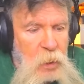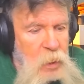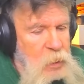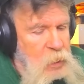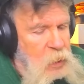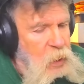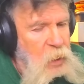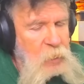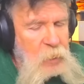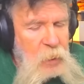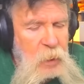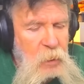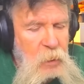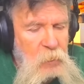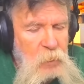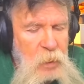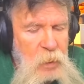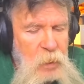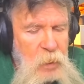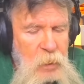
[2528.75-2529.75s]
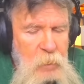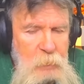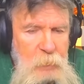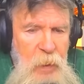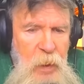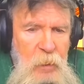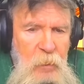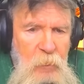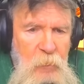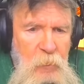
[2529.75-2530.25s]
yeah, they're going to get
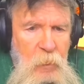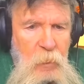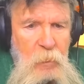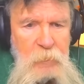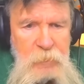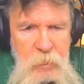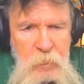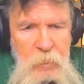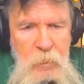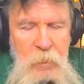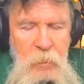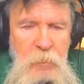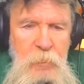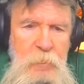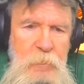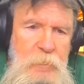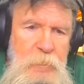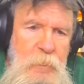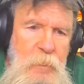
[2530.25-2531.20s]
better or, you know.